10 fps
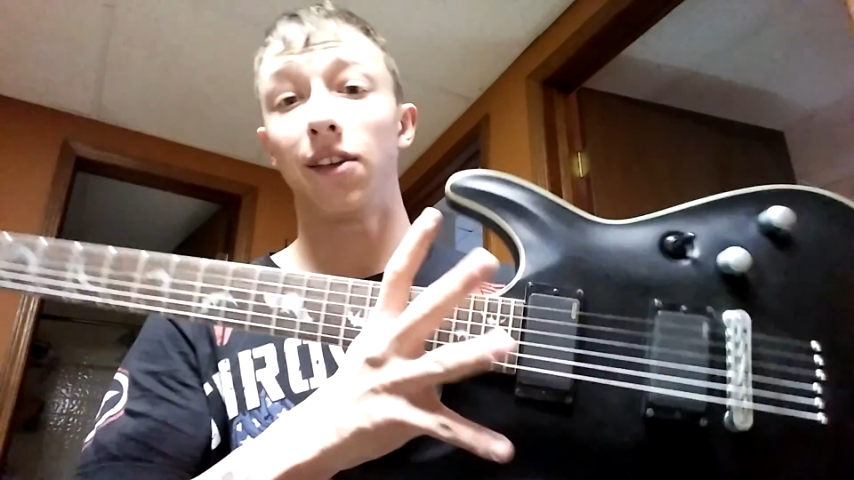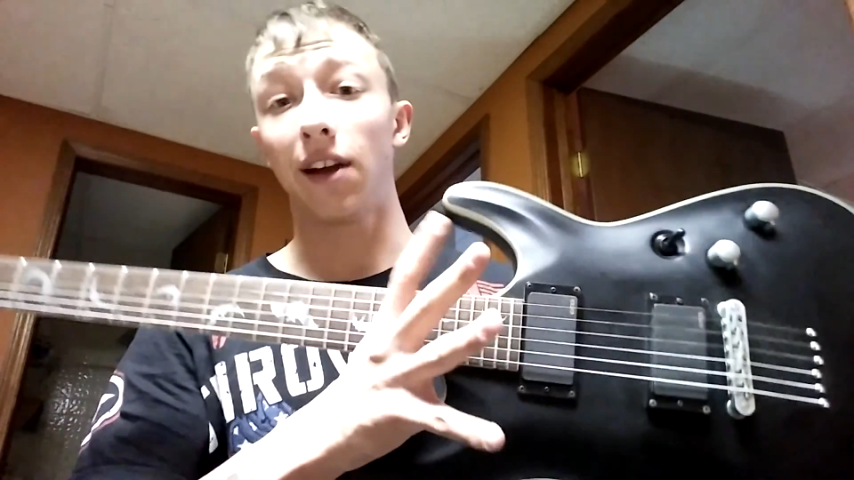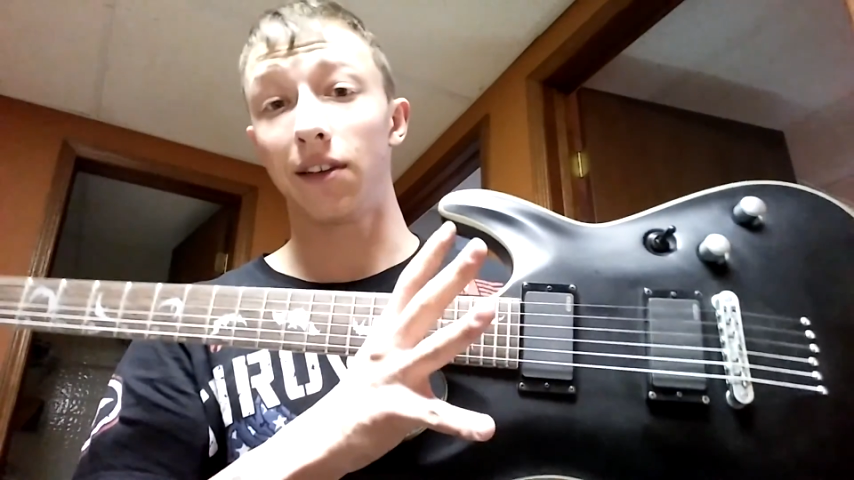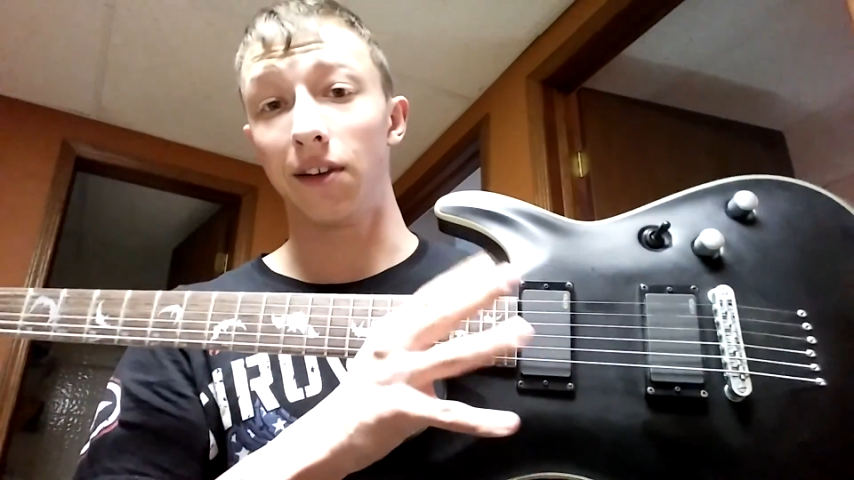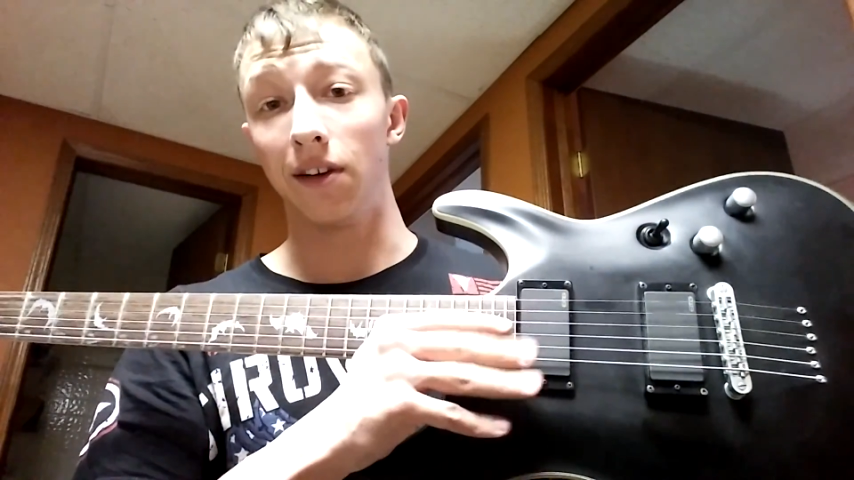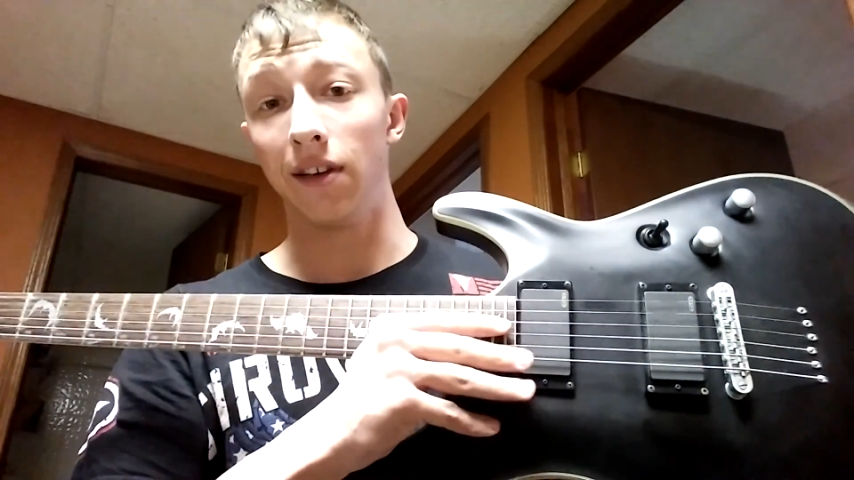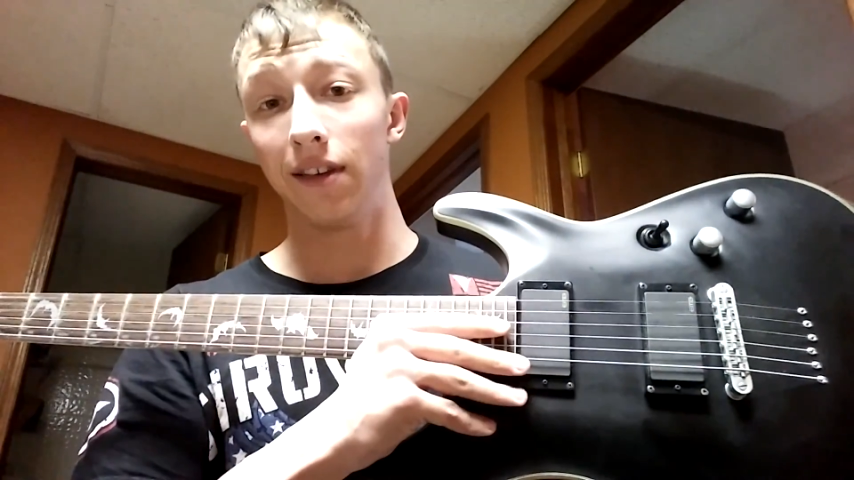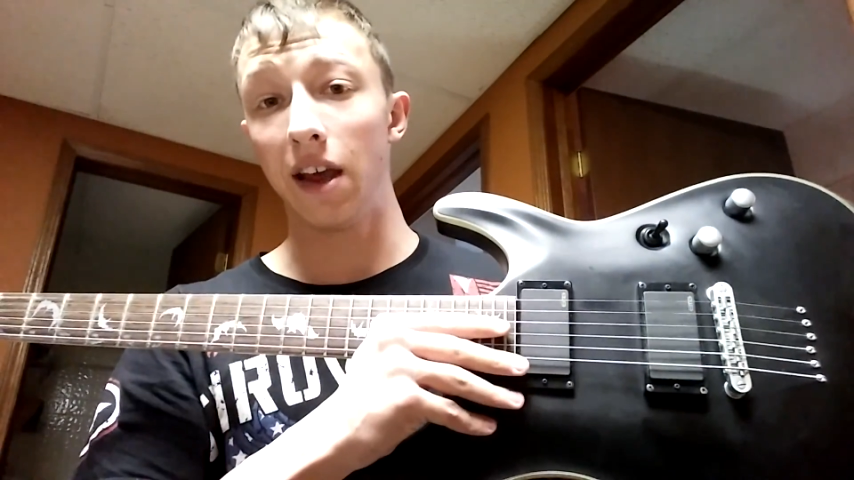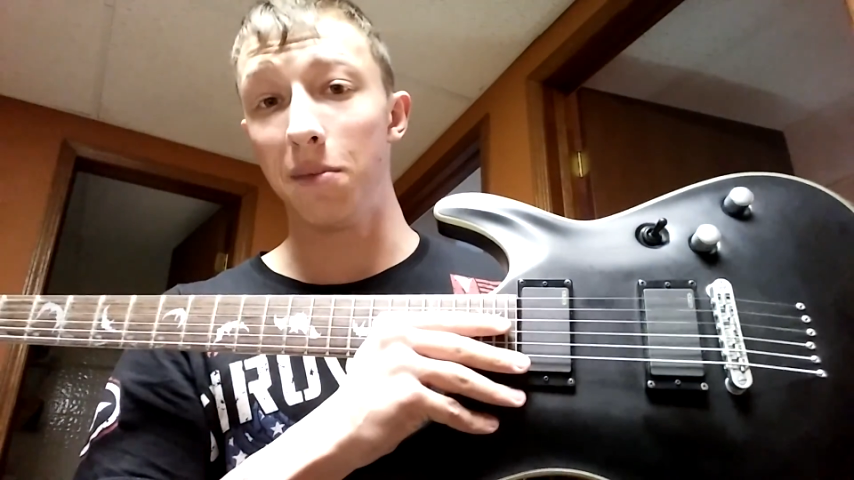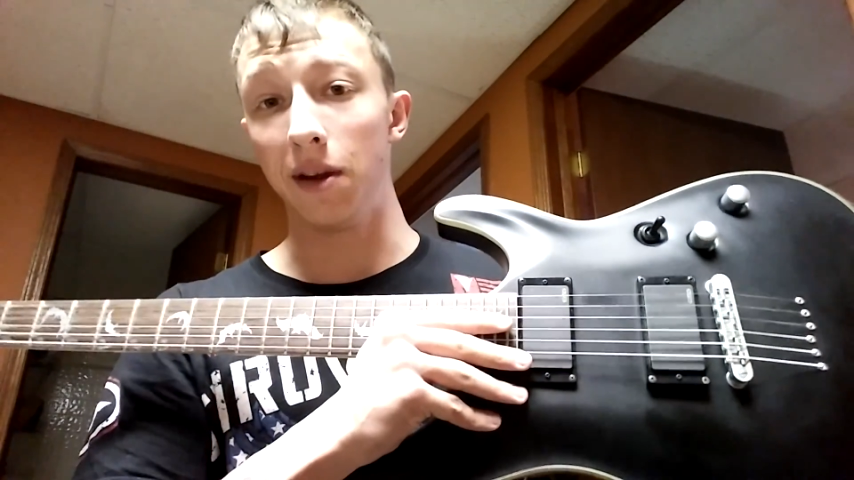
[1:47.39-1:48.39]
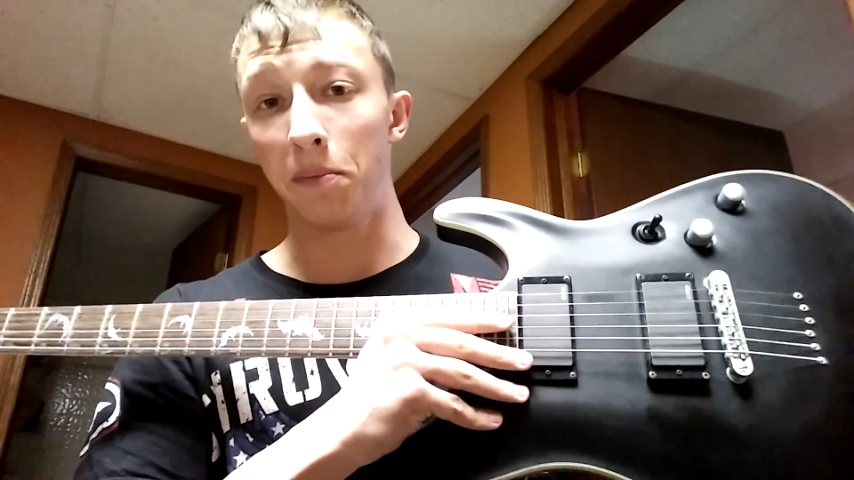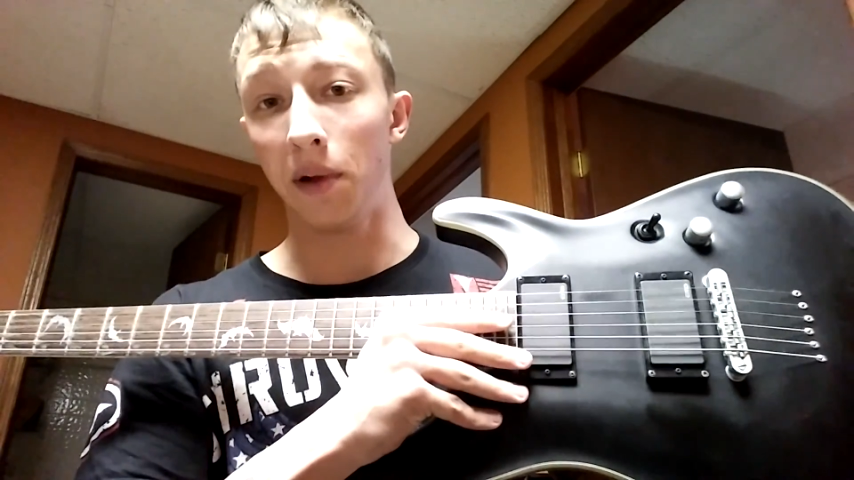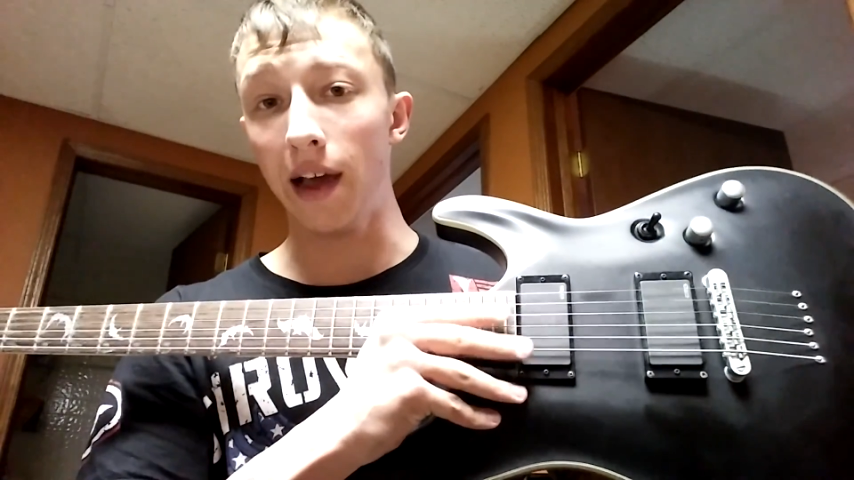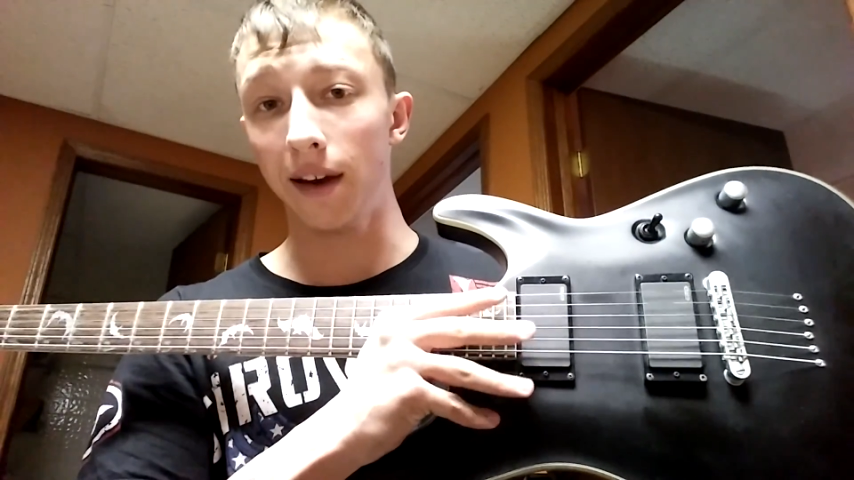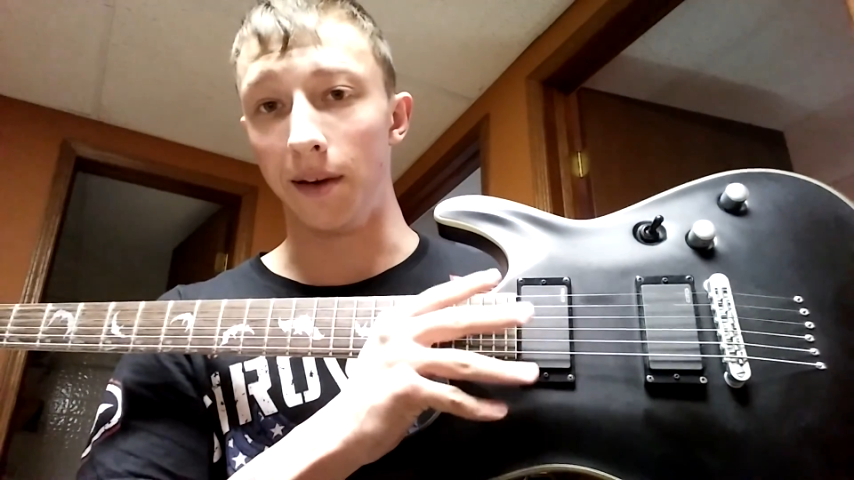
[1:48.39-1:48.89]
Schecter Damien
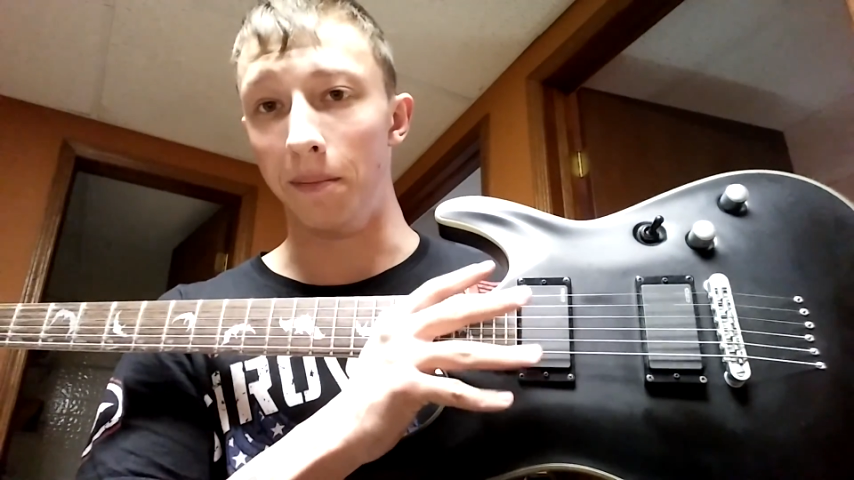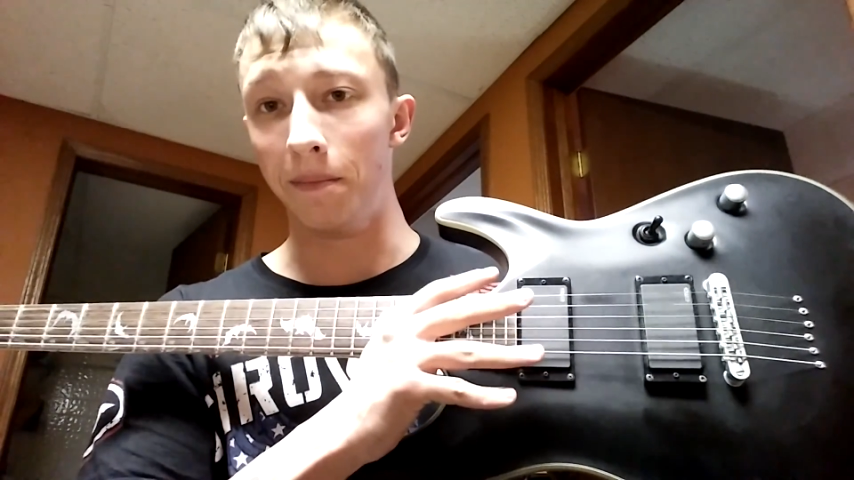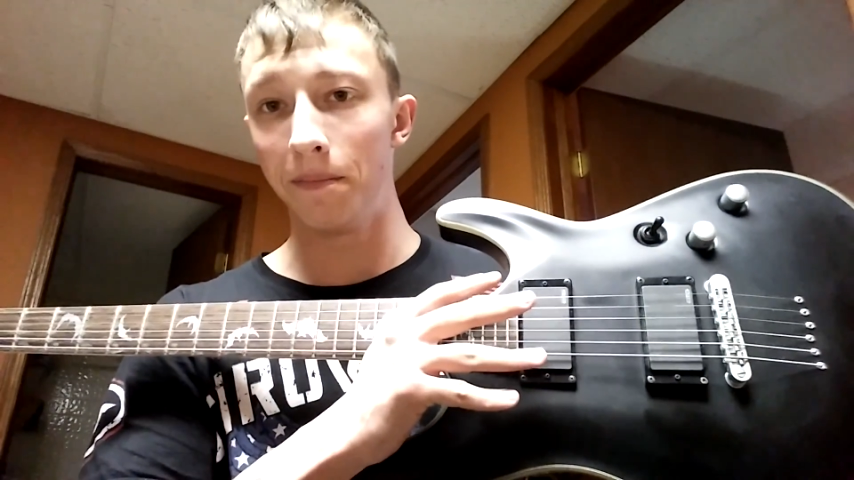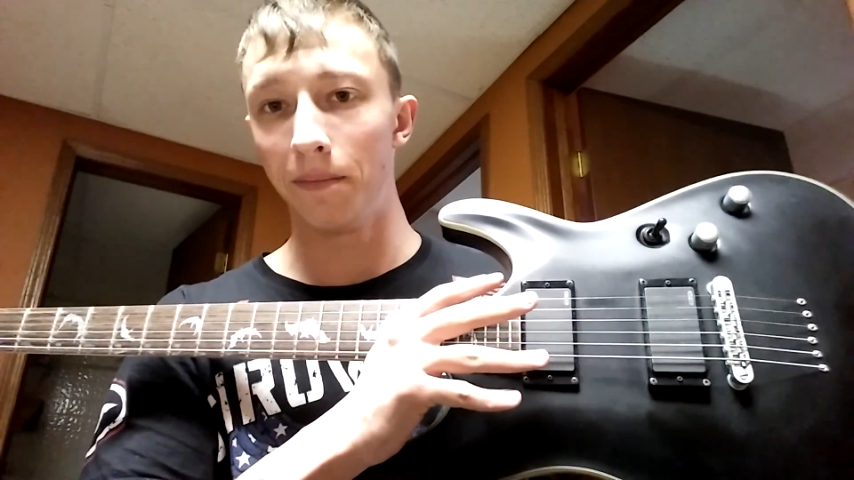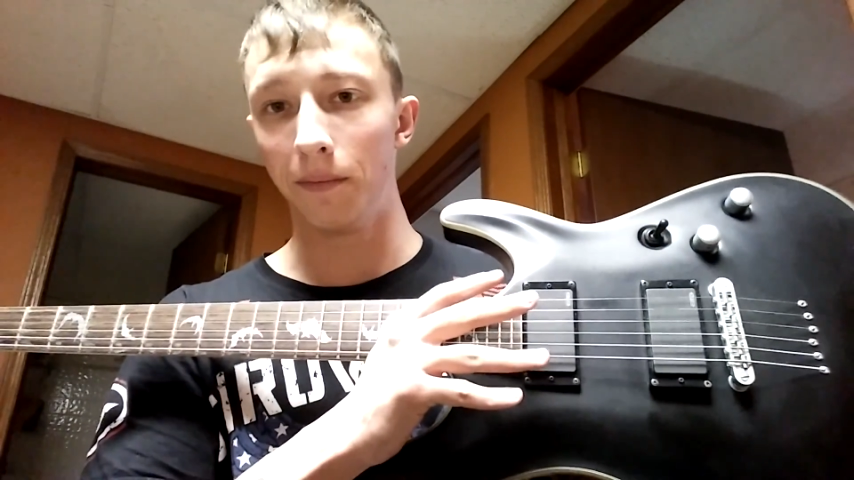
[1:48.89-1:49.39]
Platinum,